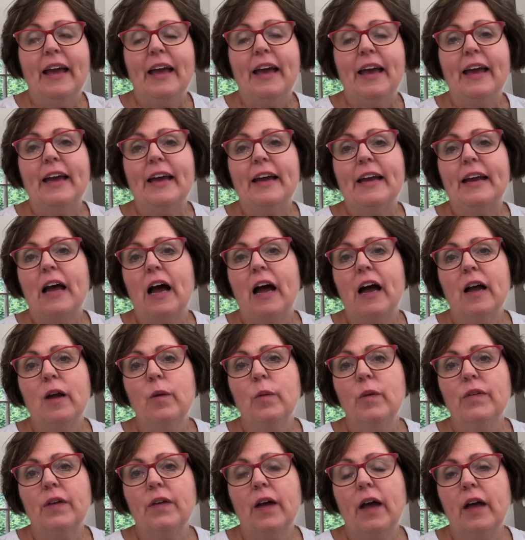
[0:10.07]
And I
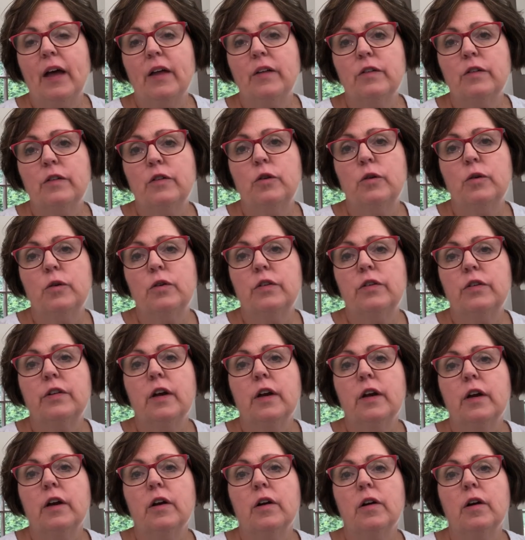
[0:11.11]
was asked to
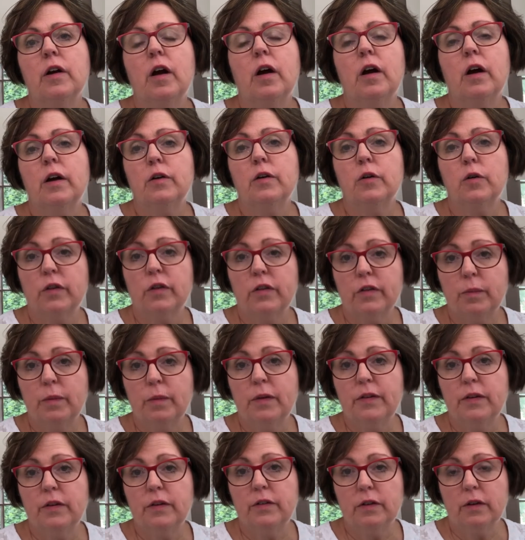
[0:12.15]
share on
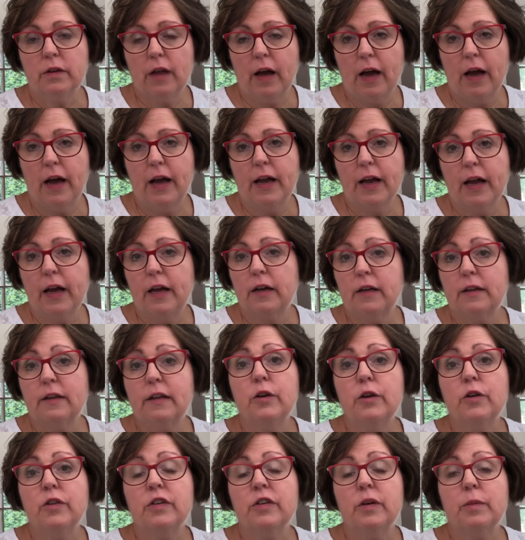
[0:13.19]
Christmas in July at a
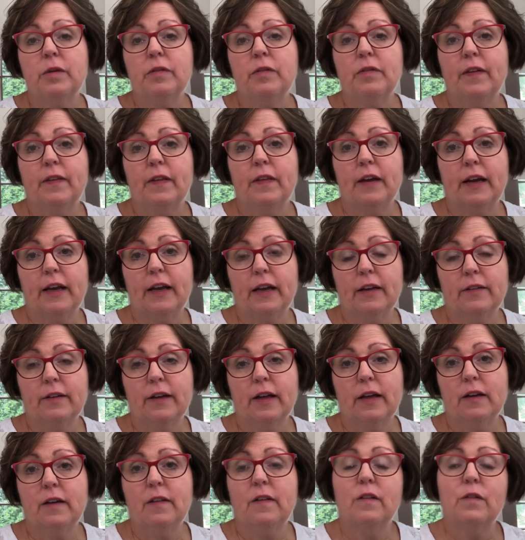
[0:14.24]
leadership event that I
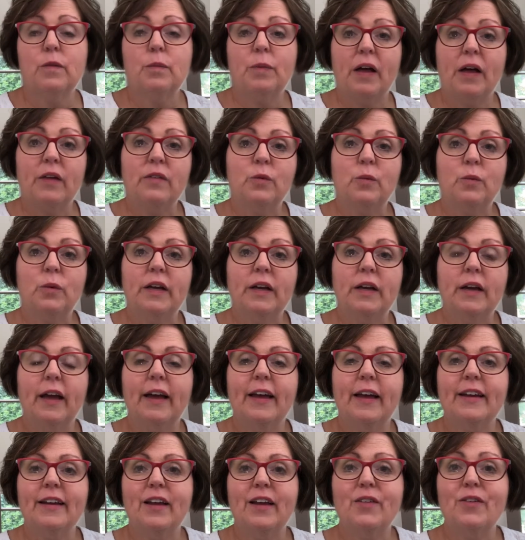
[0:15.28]
attended this past
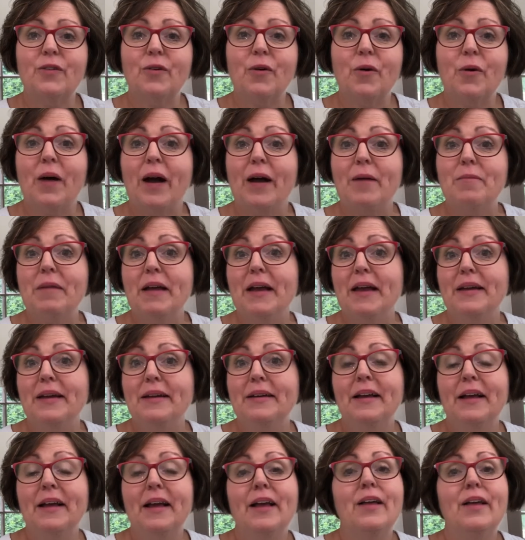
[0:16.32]
weekend. And so I
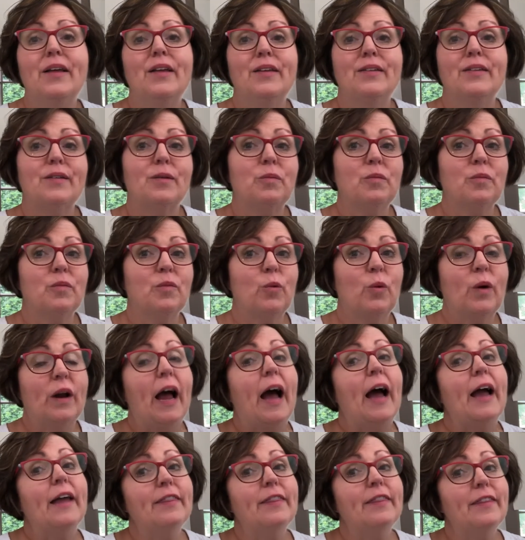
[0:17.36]
made some what
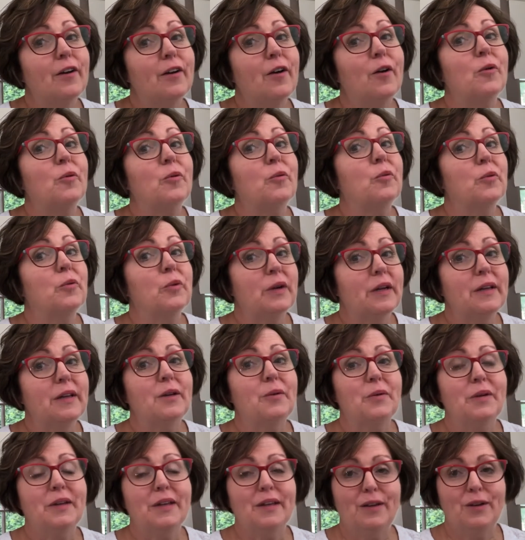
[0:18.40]
I think are really,
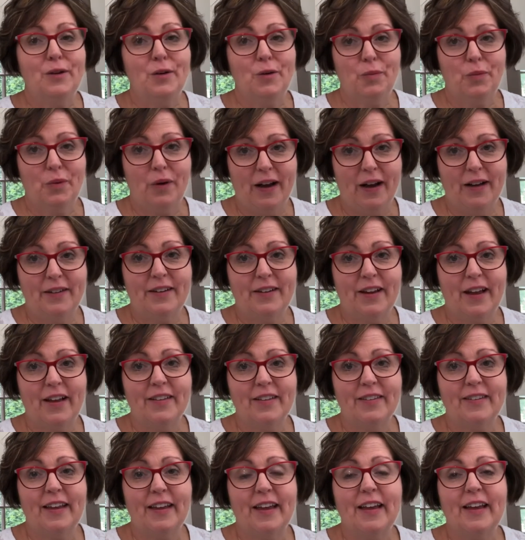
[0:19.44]
really cute
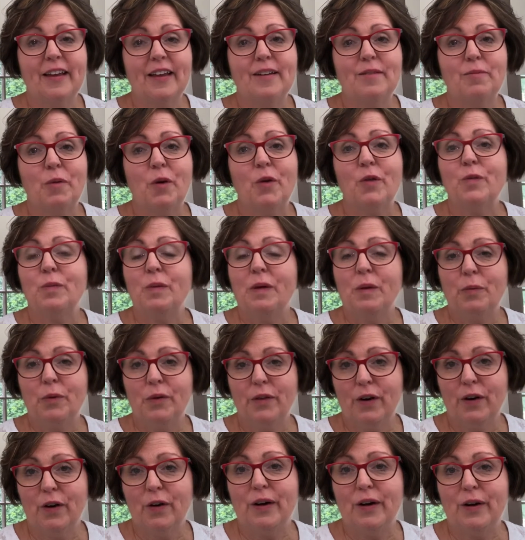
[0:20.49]
projects, and most people
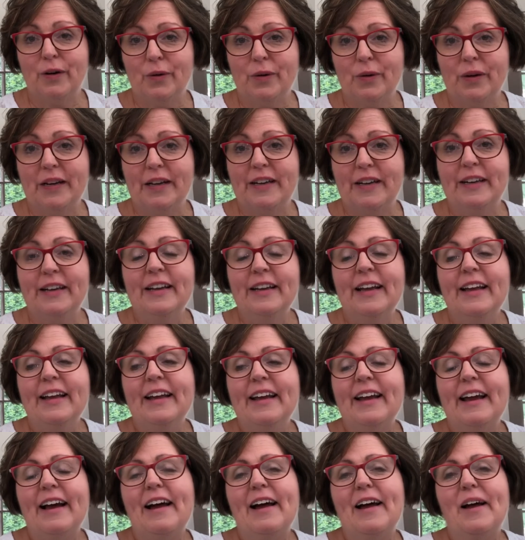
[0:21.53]
there agreed.
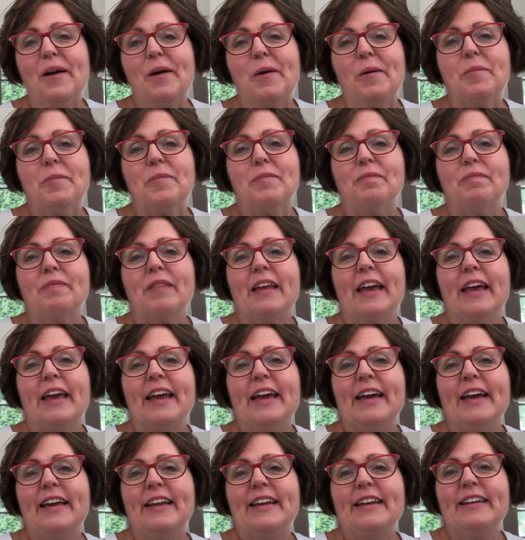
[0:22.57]

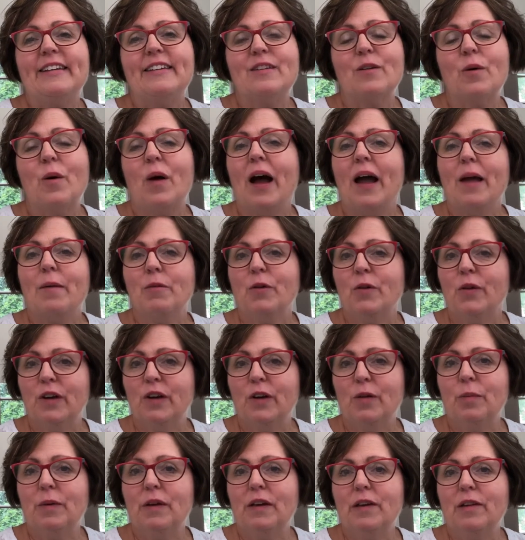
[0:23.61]
And so I'm going to
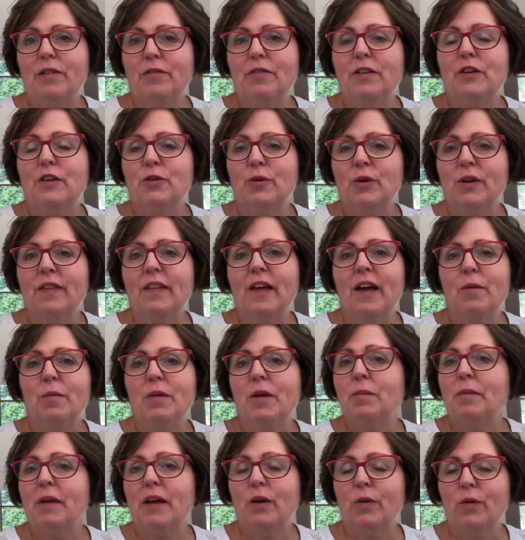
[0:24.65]
be featuring them in
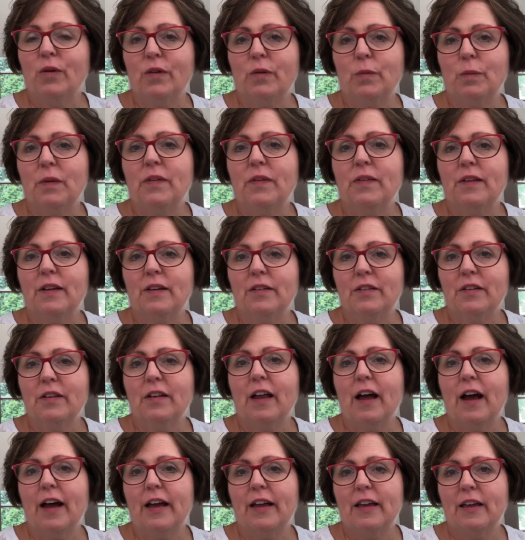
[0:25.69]
my Christmas in
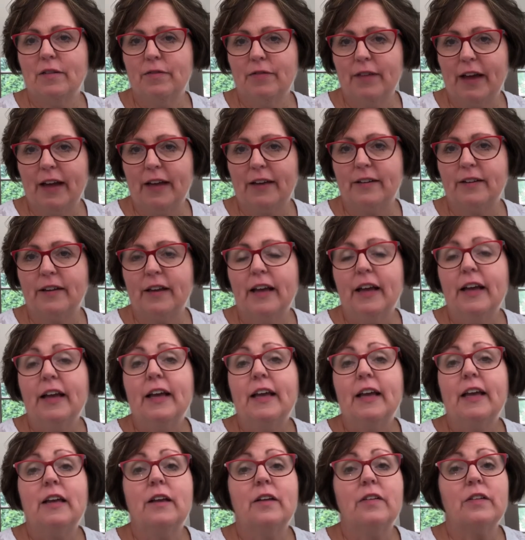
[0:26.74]
July event.
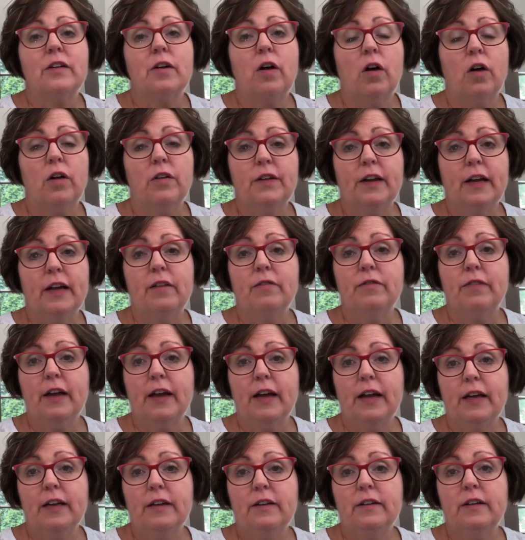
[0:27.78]
It is an all-day
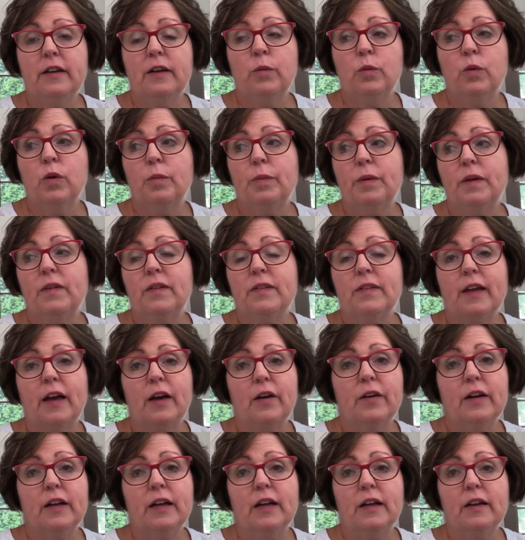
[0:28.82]
event. It will be
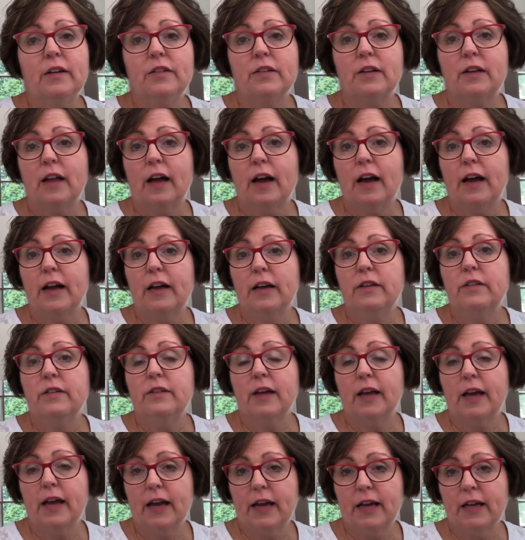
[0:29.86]
Saturday, July
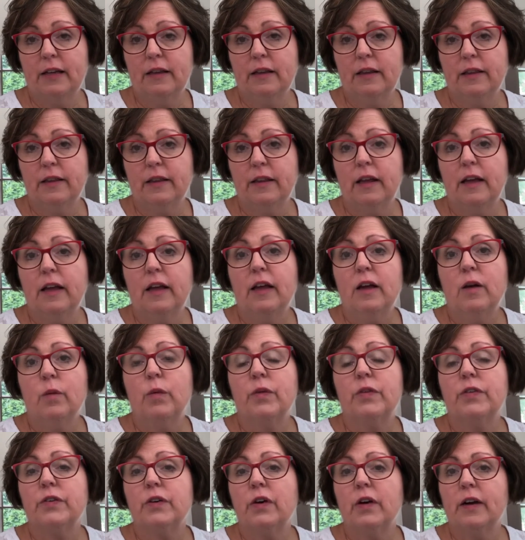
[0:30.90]
10th. We'll
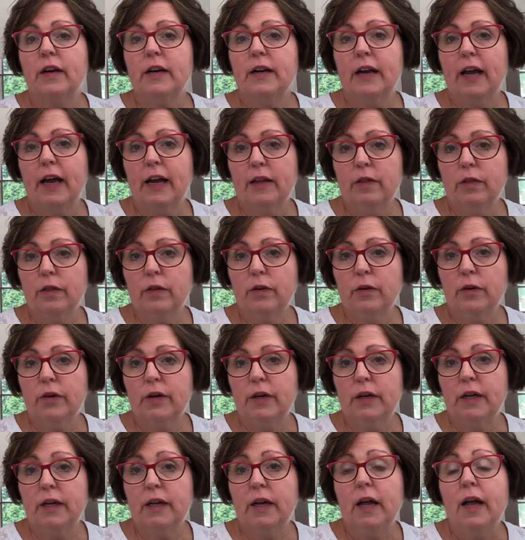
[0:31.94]
start at
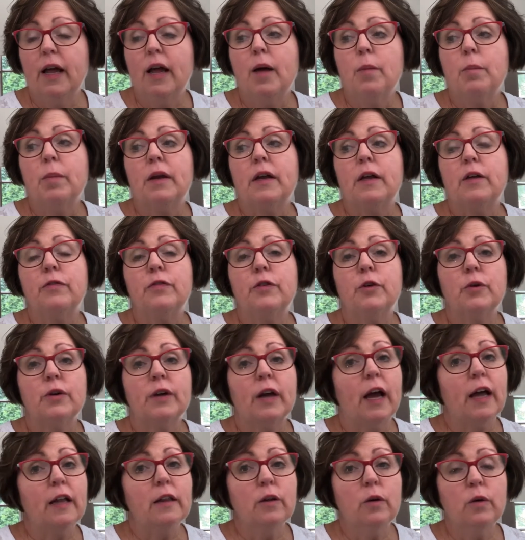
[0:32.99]
9:30. But if you're
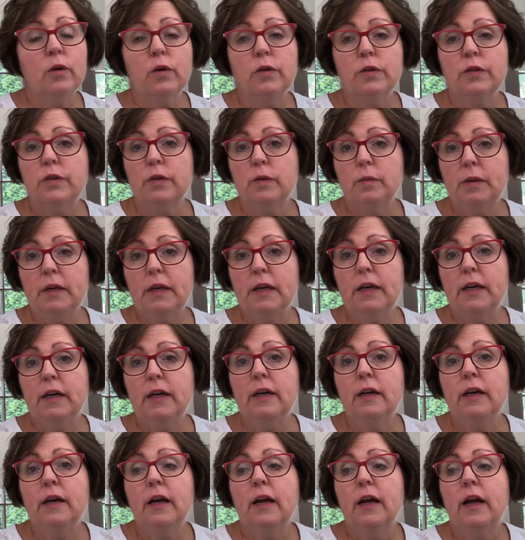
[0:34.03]
not local to
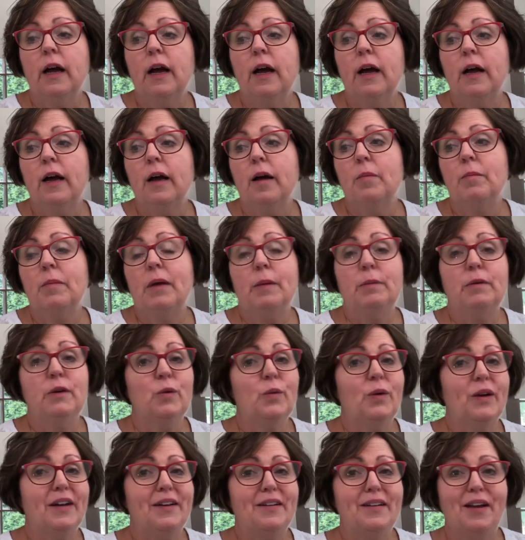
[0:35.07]
me, maybe you
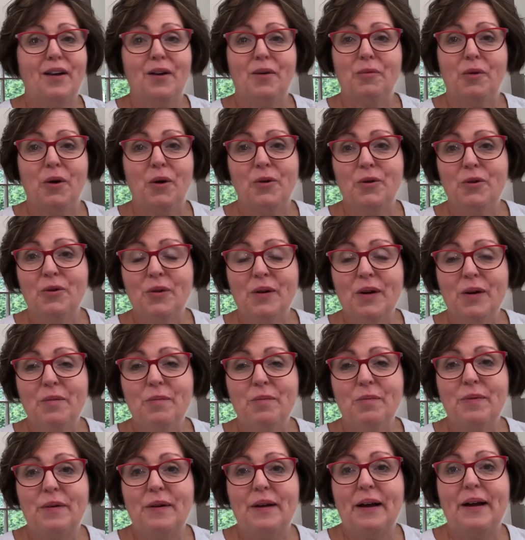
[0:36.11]
want to take a road
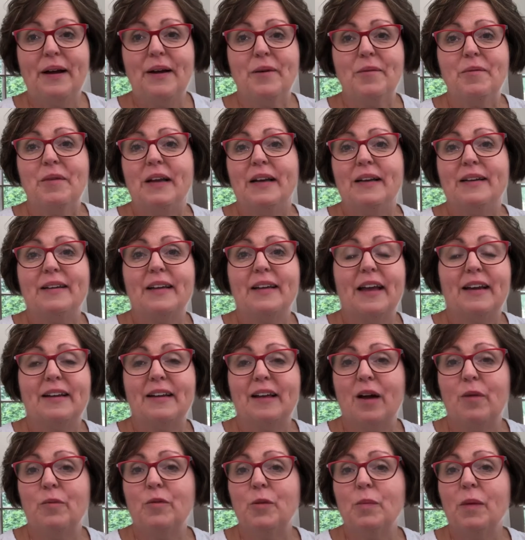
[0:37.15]
trip and
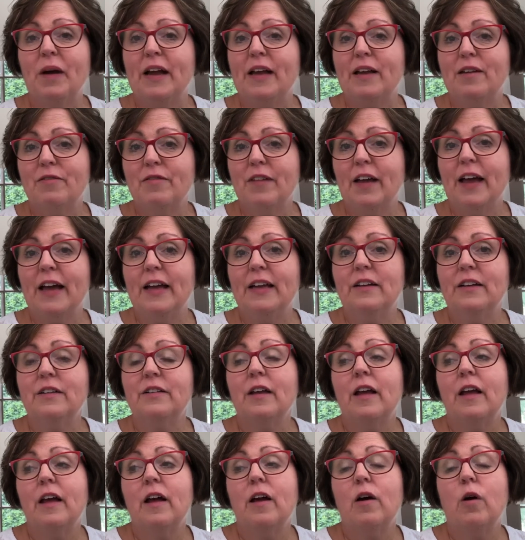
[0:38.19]
come to my event,
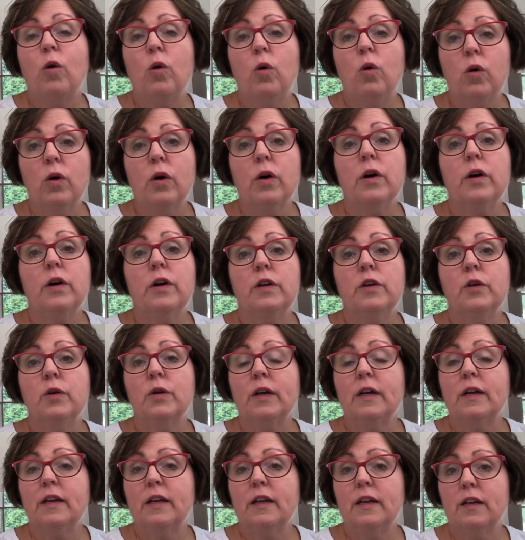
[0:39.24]
or you
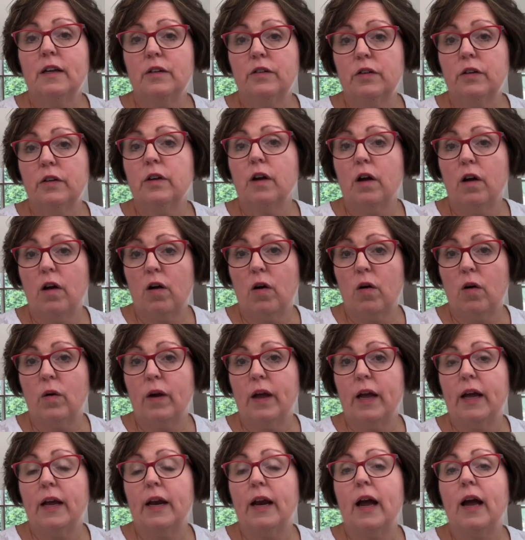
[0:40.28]
can get it to go
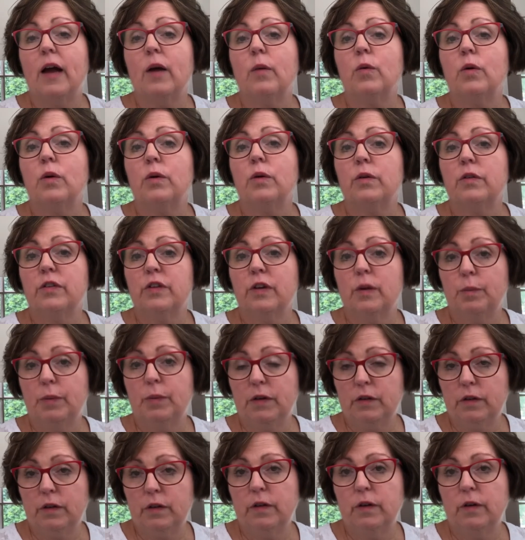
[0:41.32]
and I will ship it
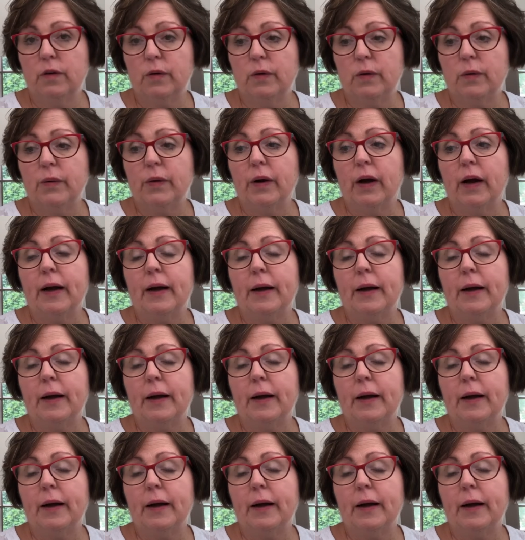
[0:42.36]
to you.